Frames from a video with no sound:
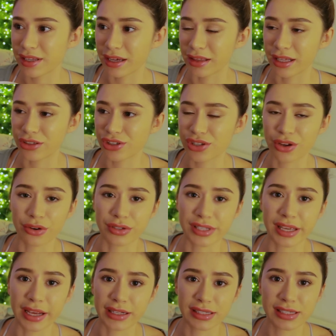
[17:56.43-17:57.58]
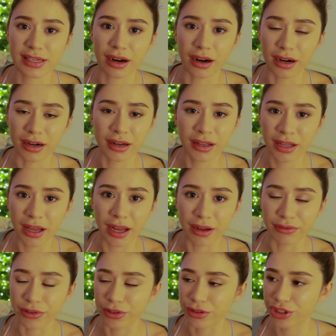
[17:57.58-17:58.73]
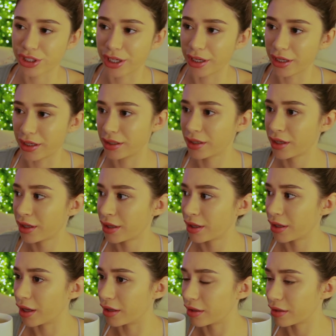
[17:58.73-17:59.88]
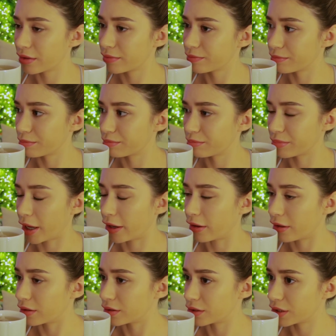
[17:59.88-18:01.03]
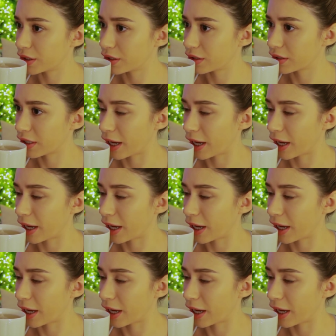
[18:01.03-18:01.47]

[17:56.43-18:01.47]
Like that just goes against our evolution and biology and